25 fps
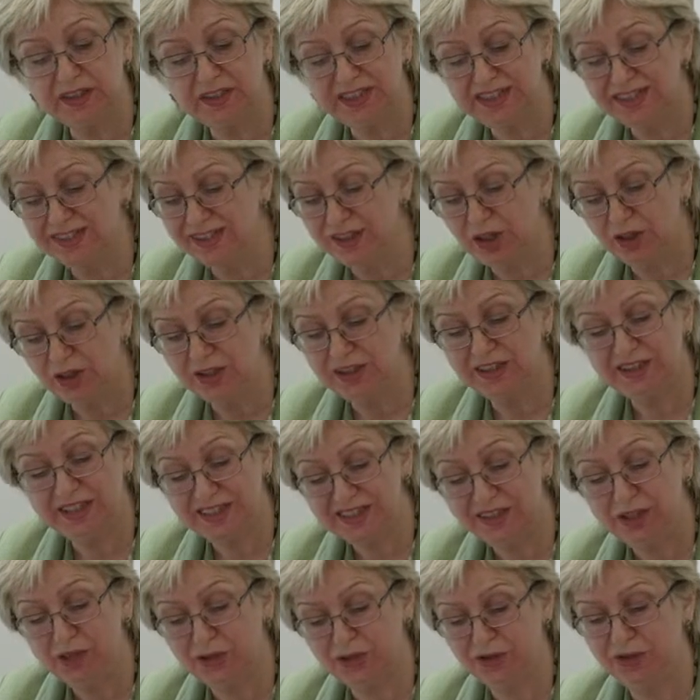
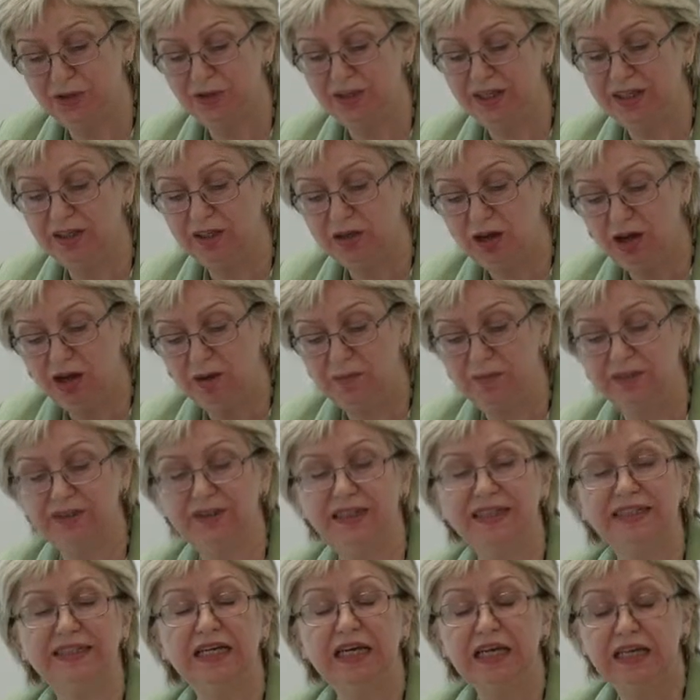is not so uncommon
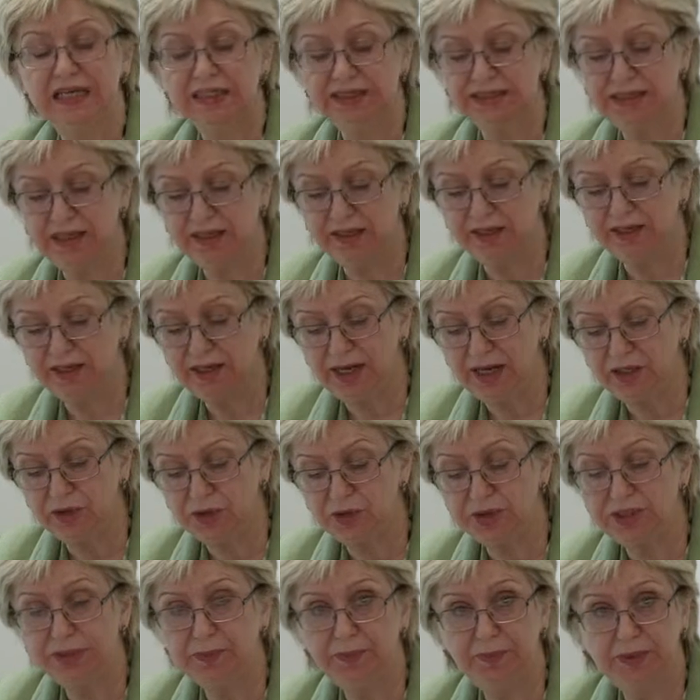that second
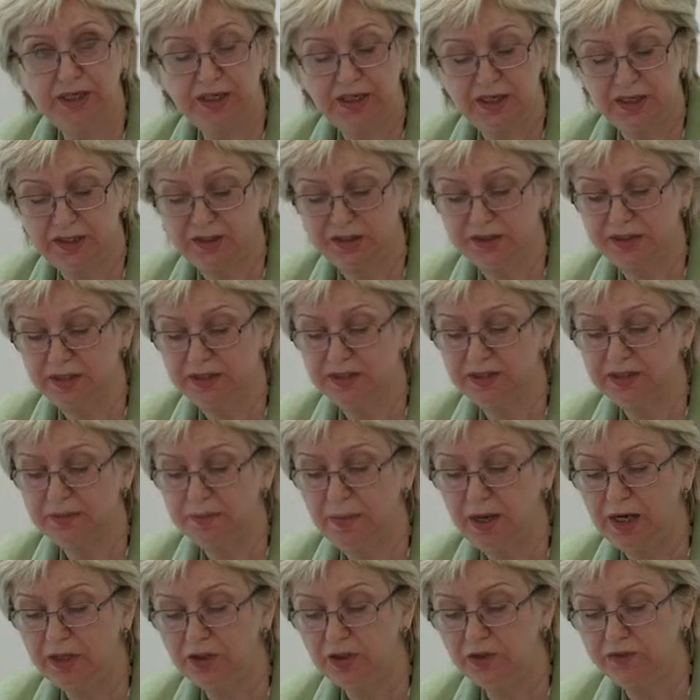language speakers, in
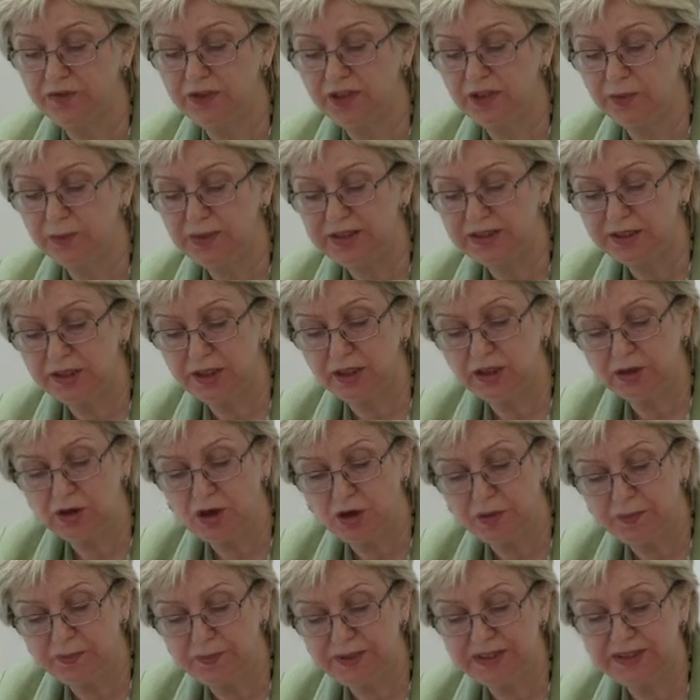spite of linguistic
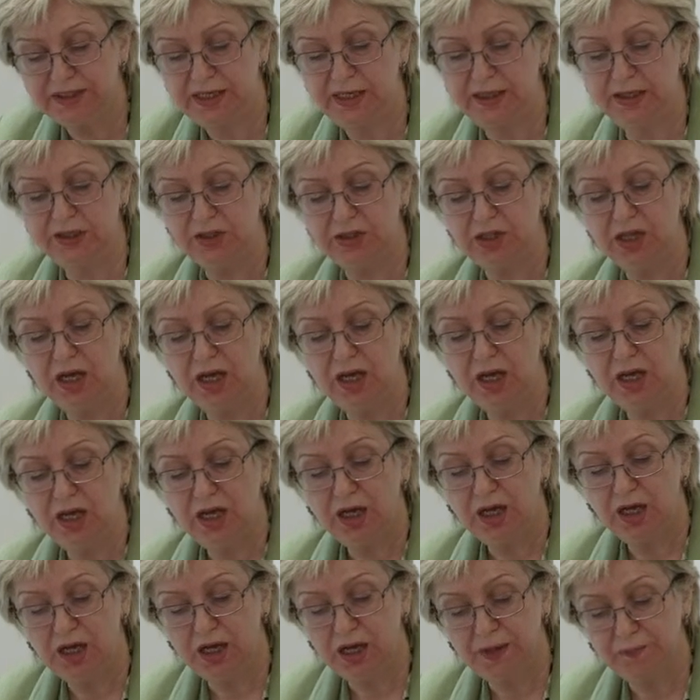competence
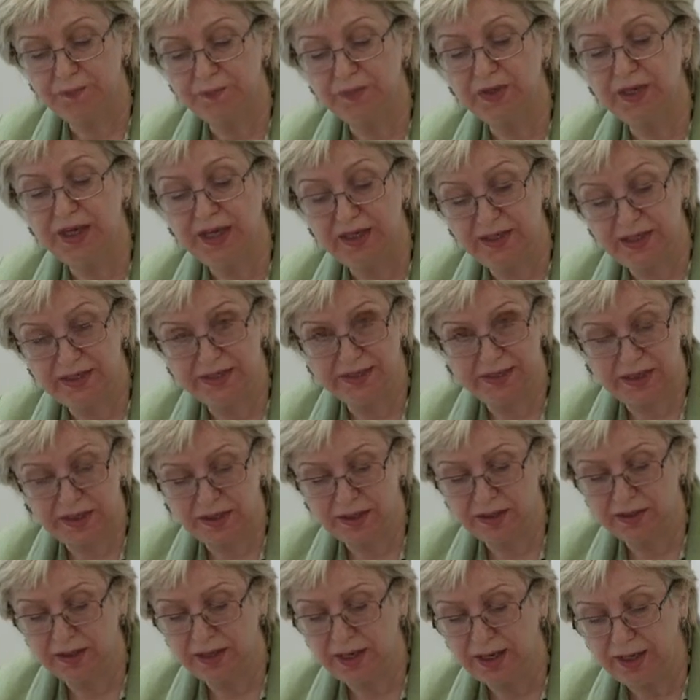in a
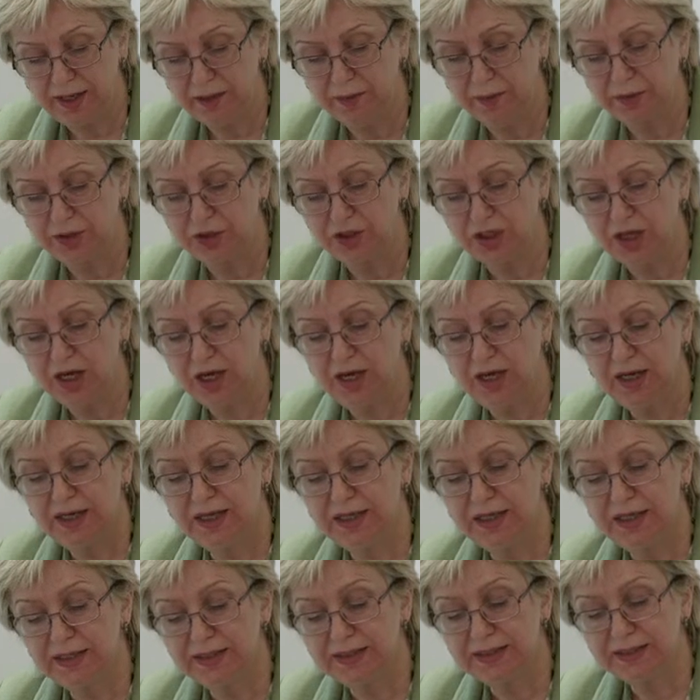second language,
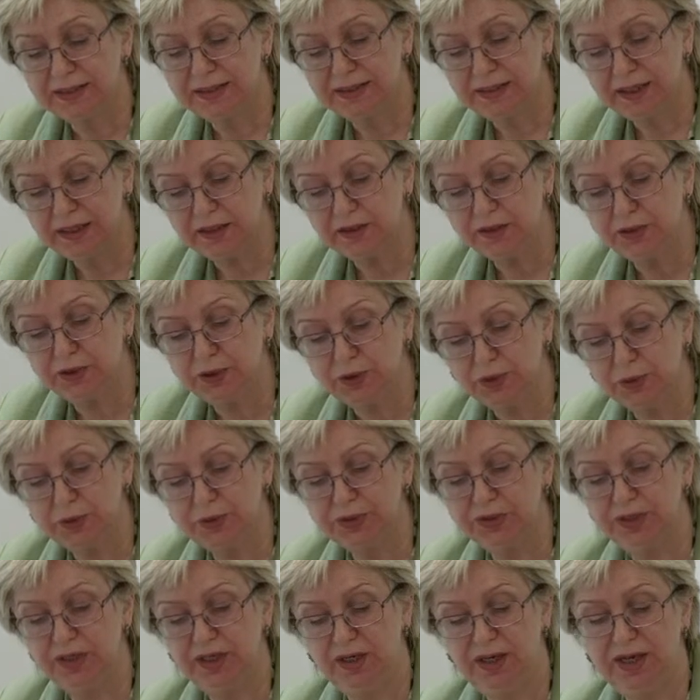still
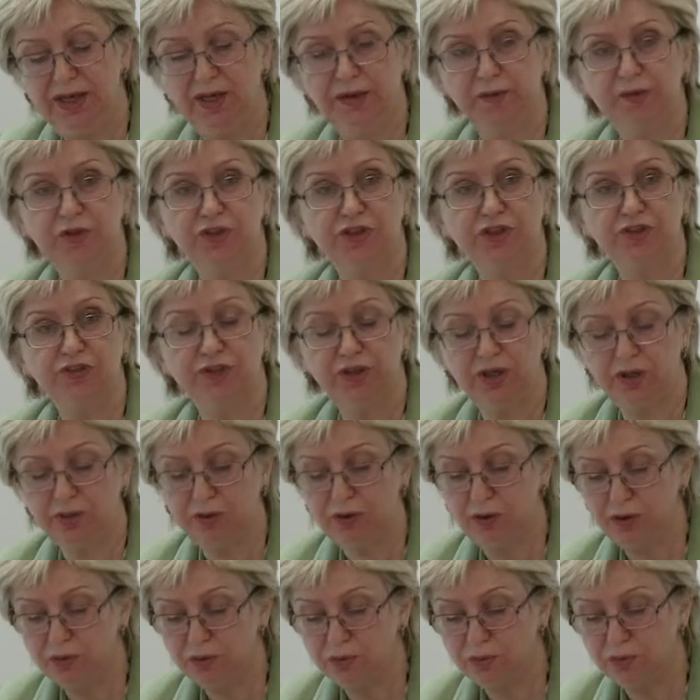use the language in
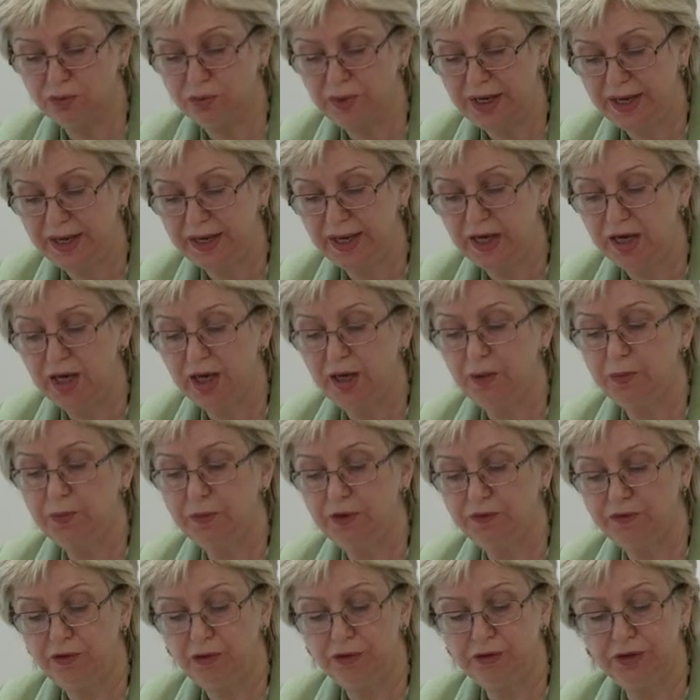their own way,
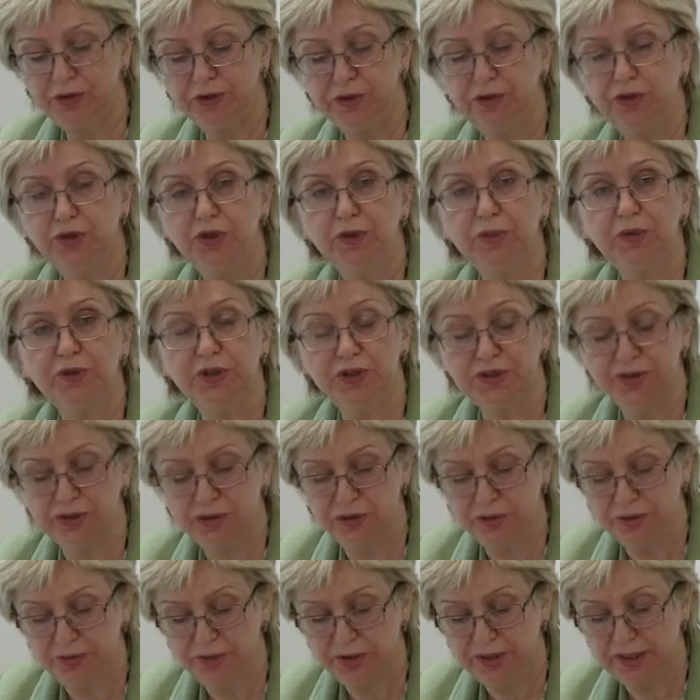provoking numerous
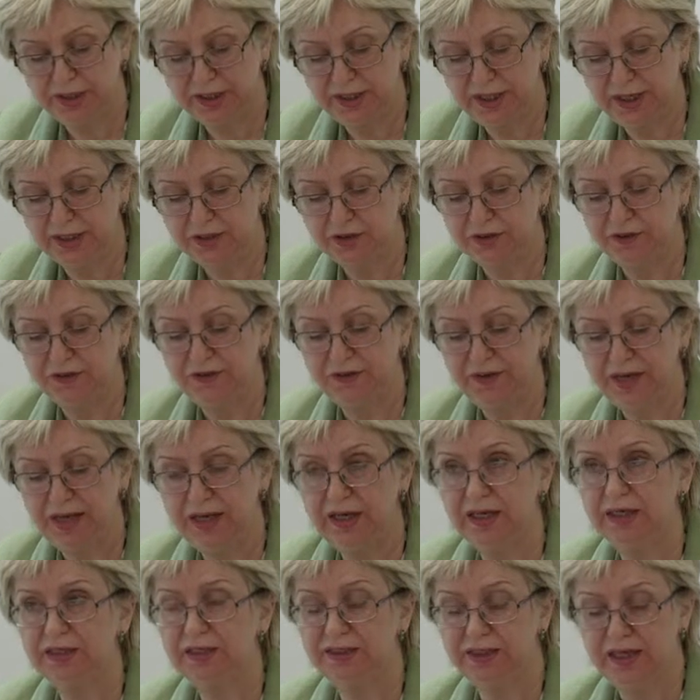communicative
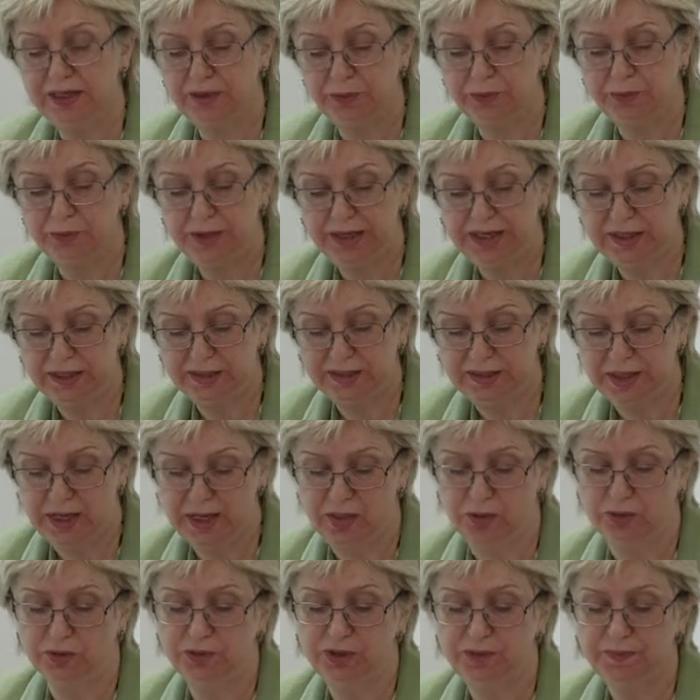failures and
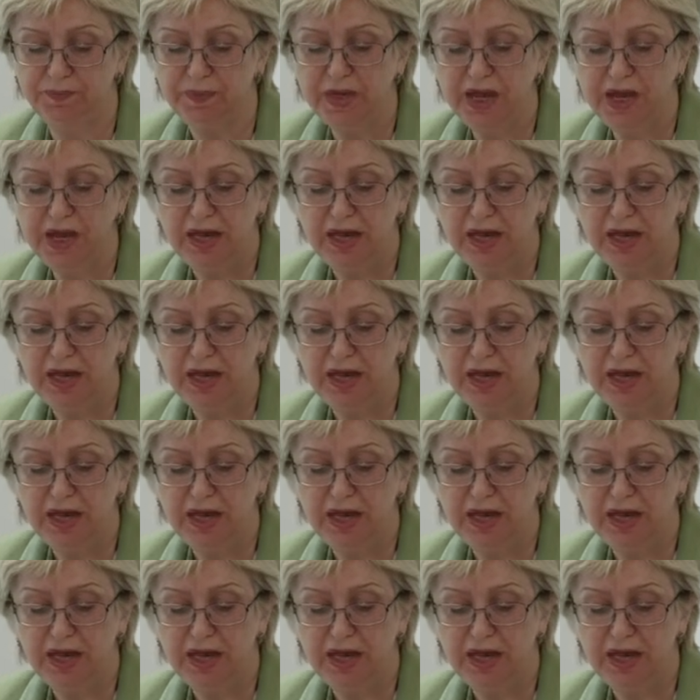breakdowns.